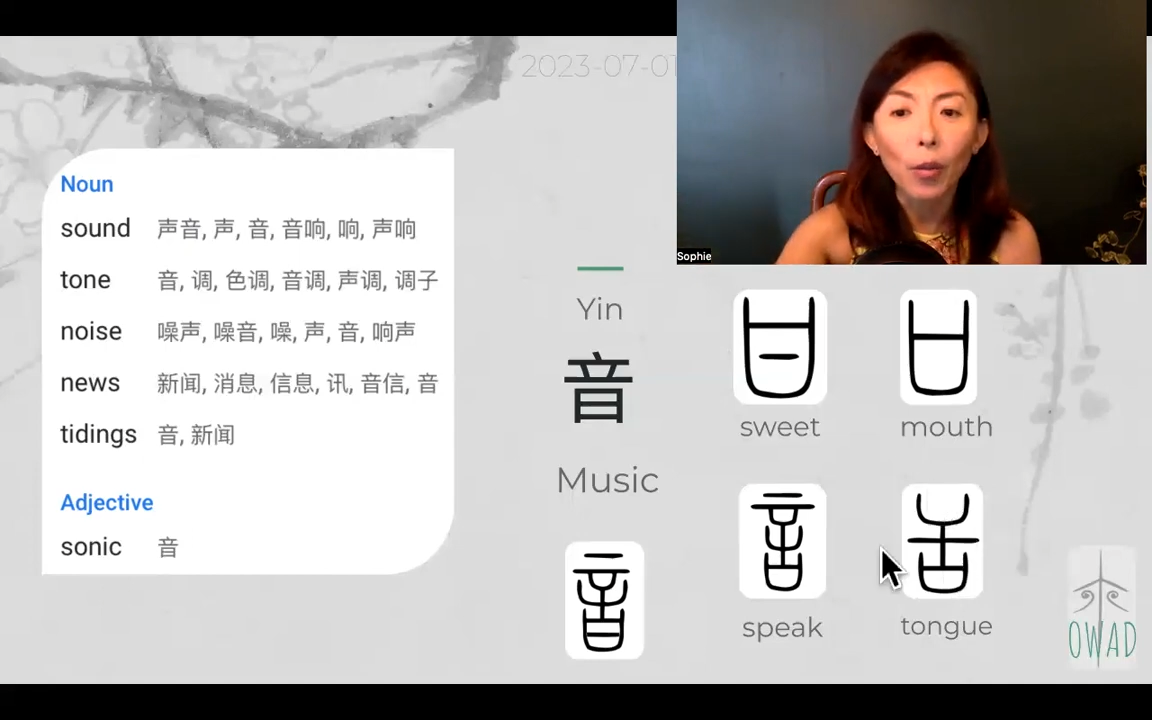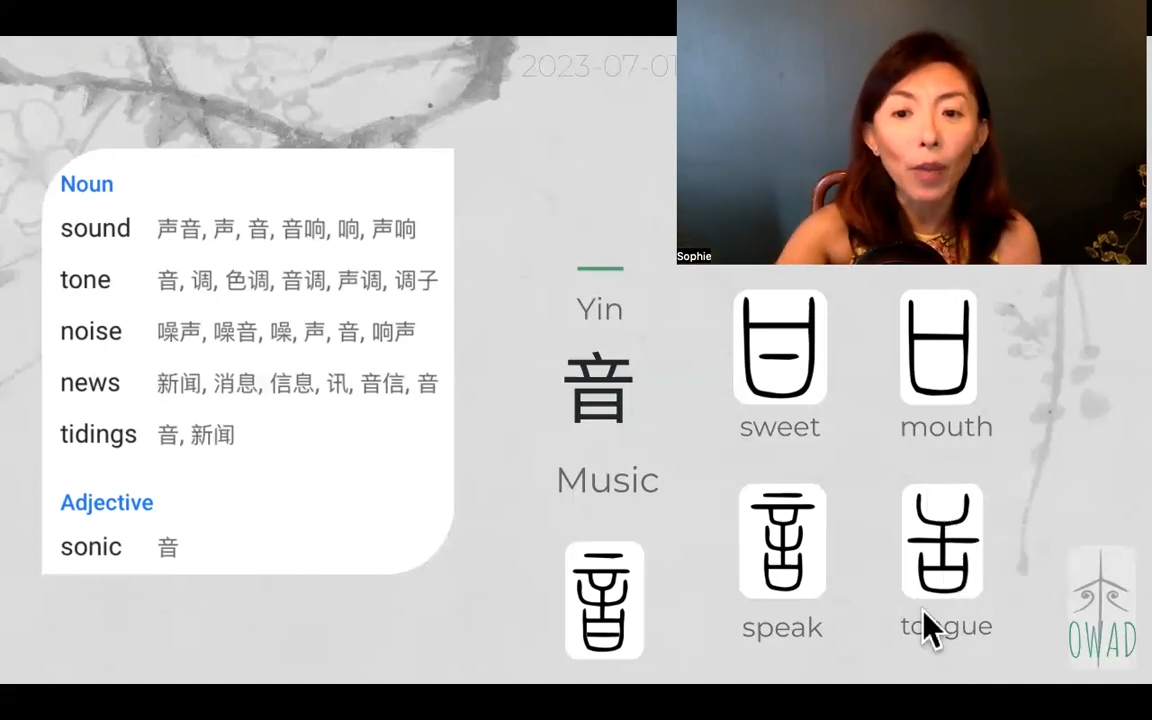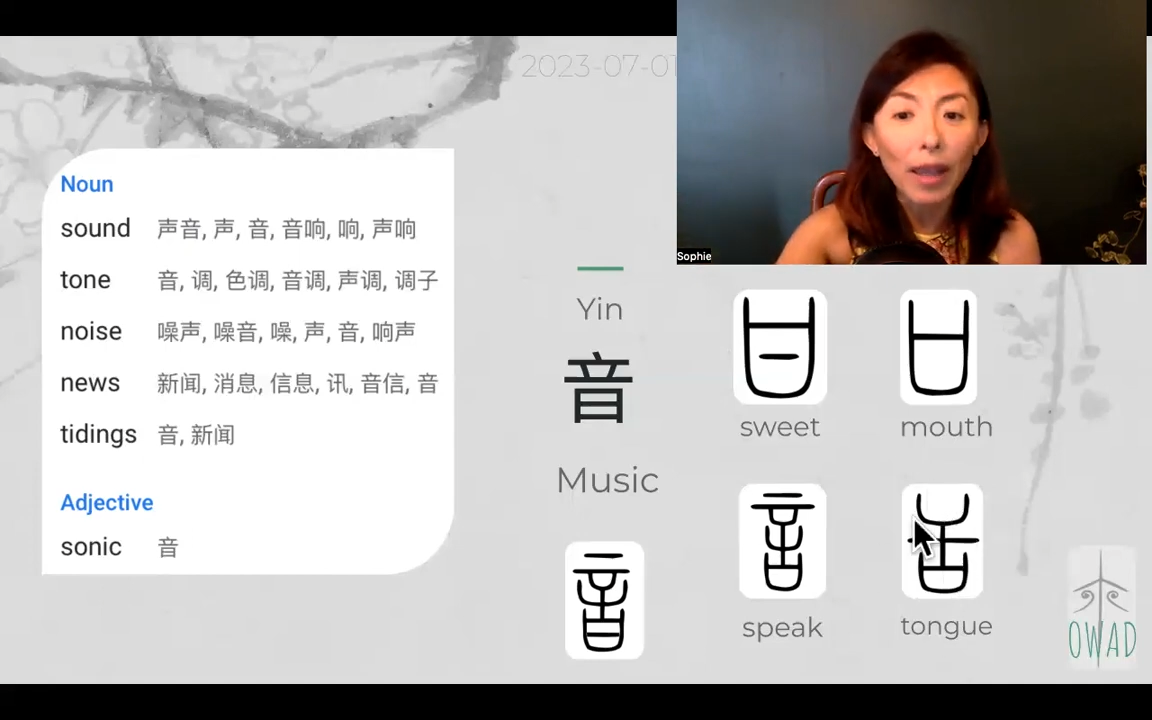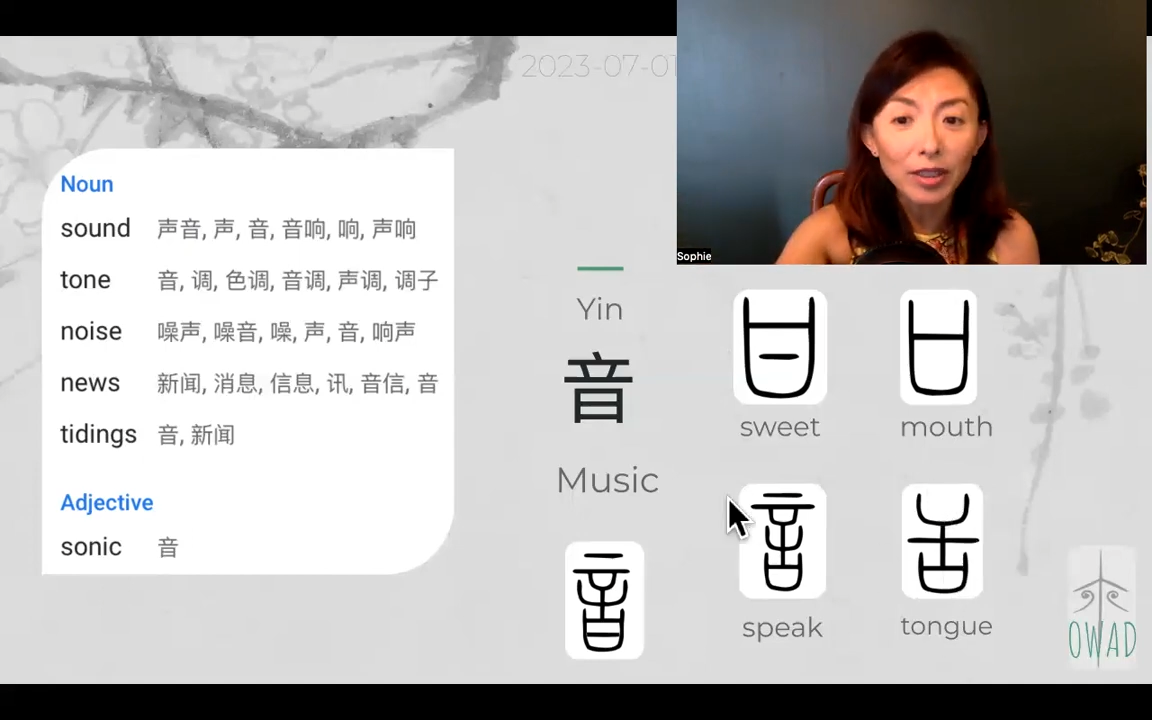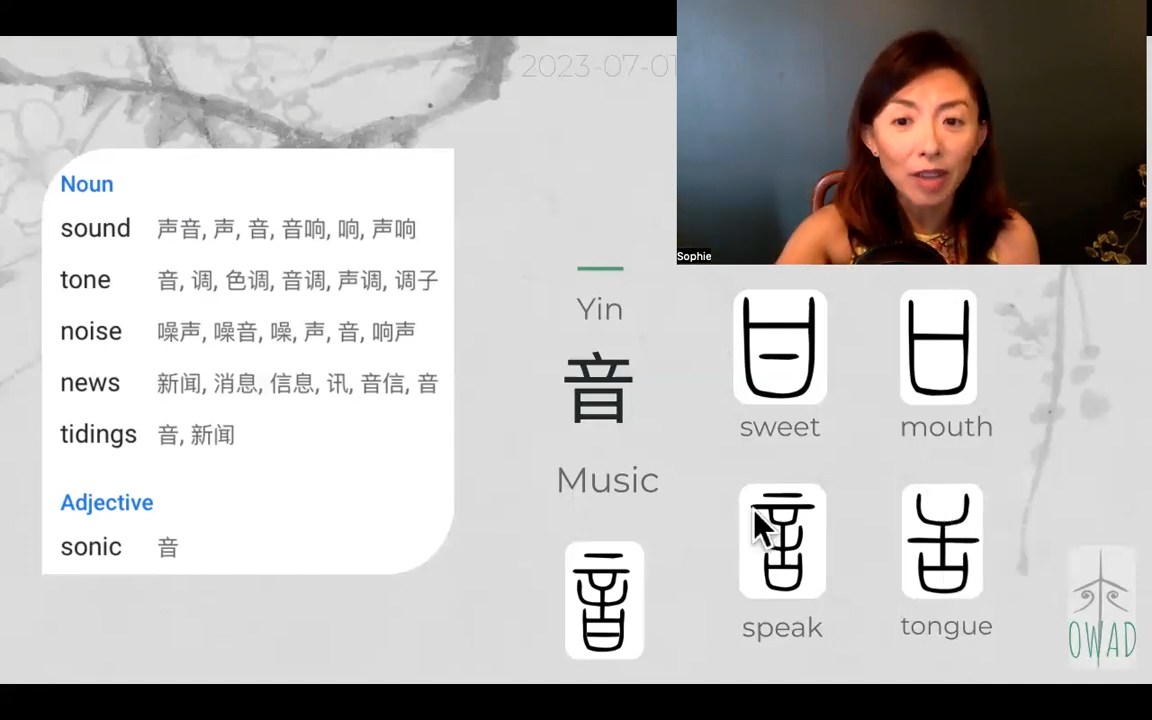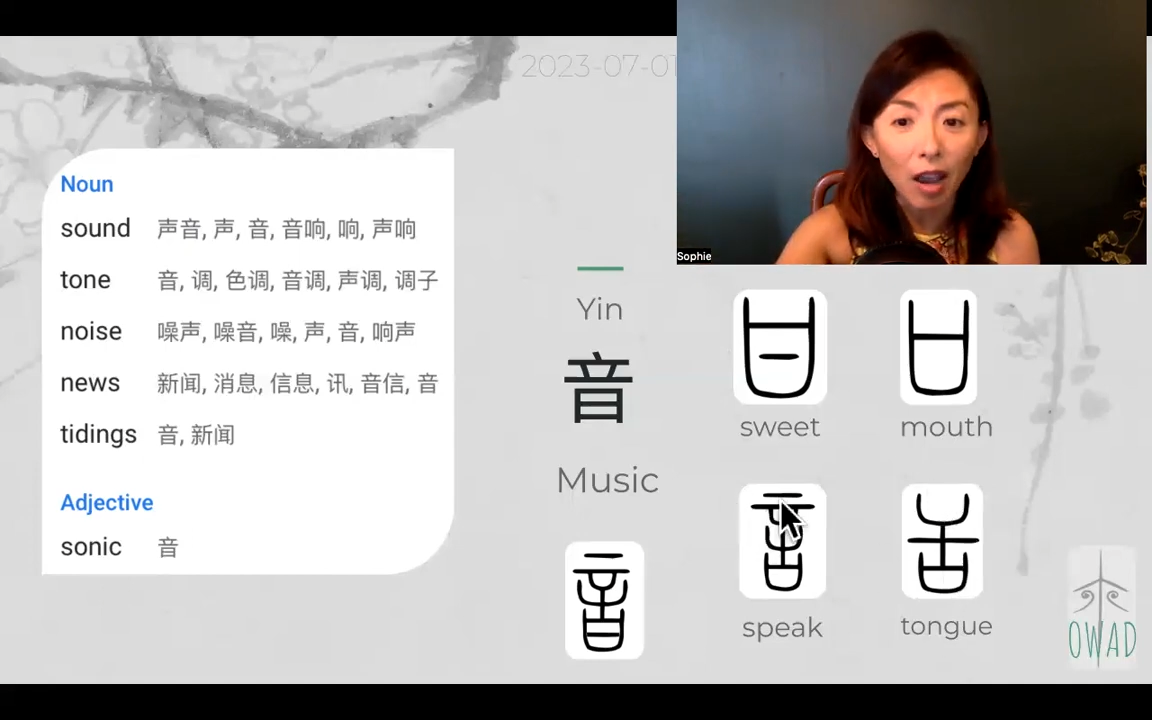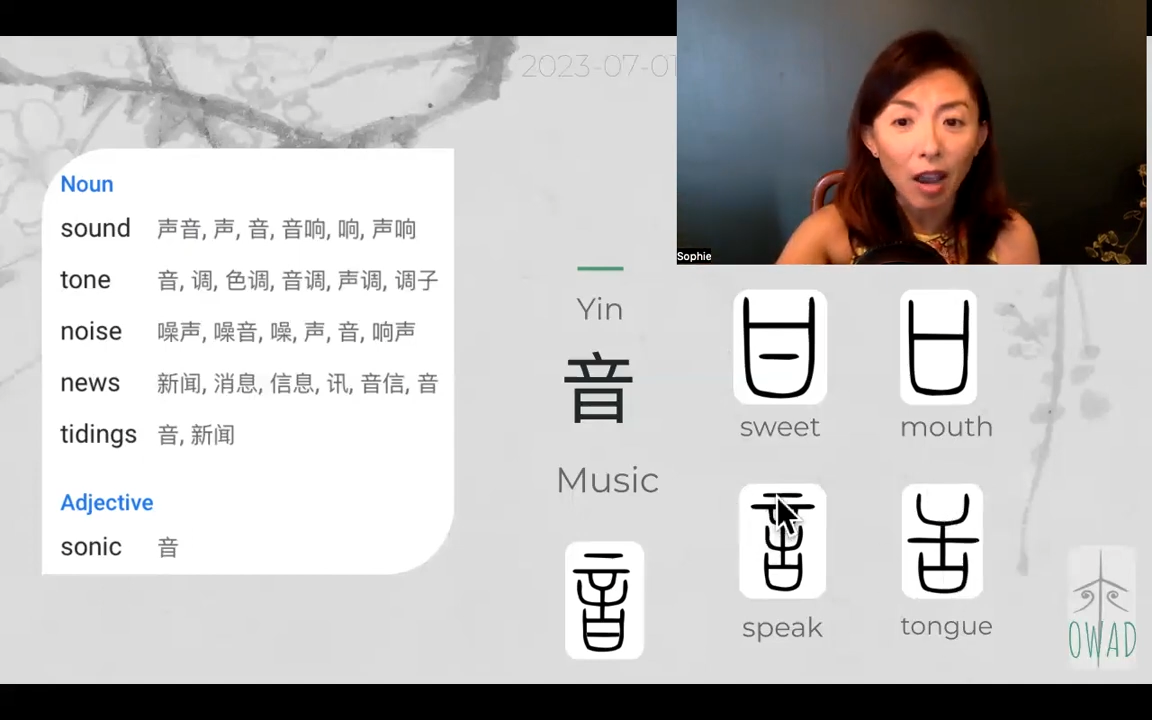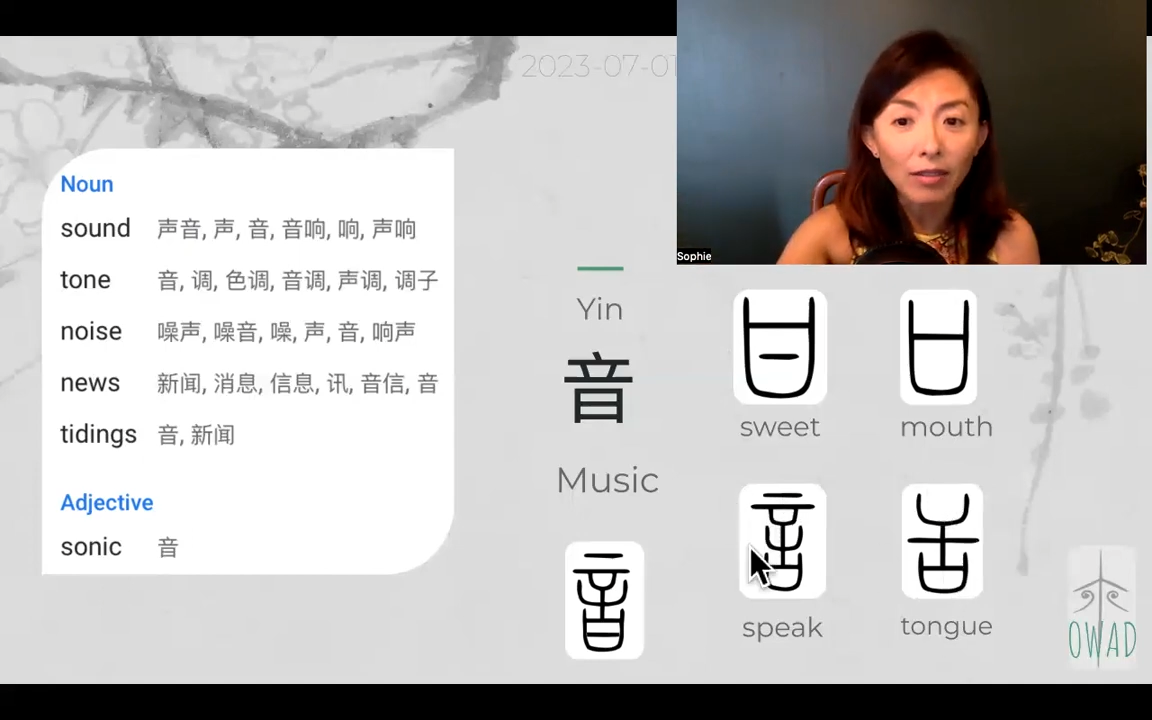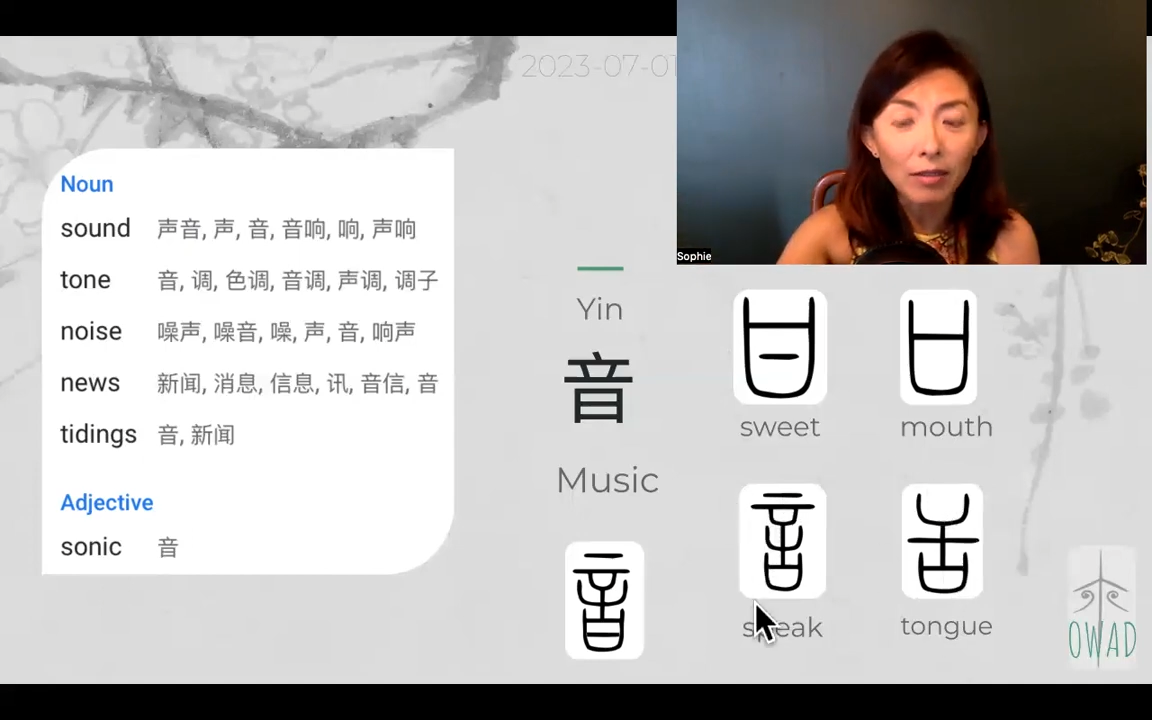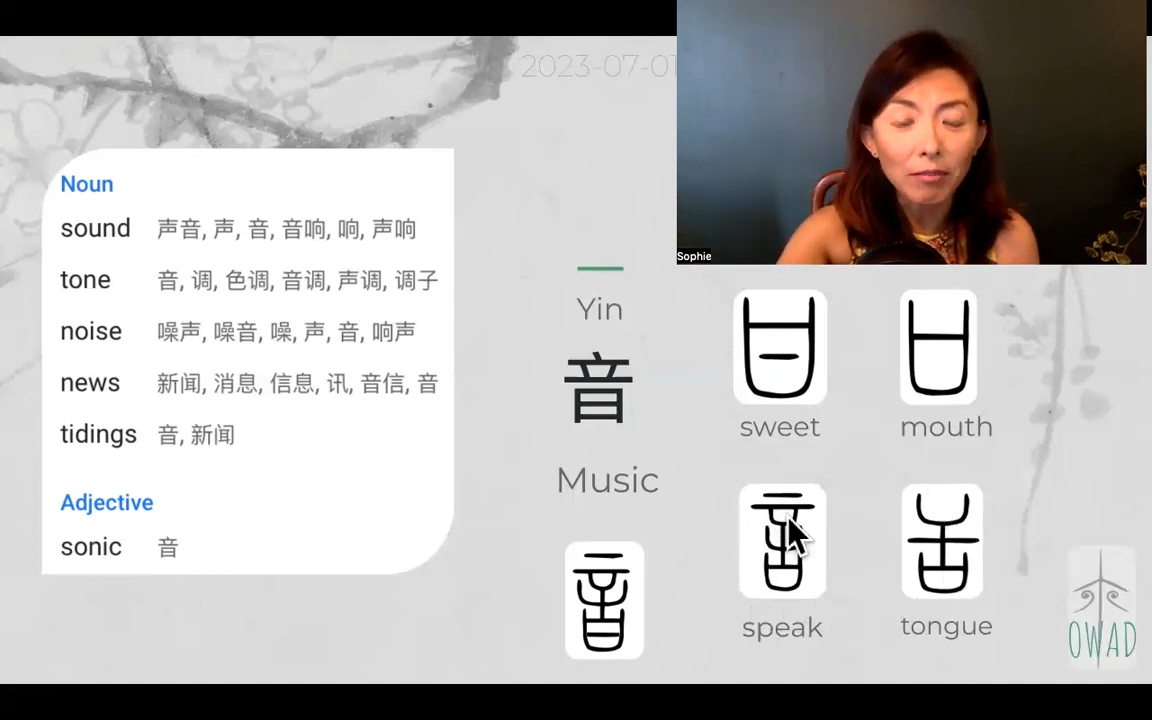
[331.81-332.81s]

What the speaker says: we have the tongue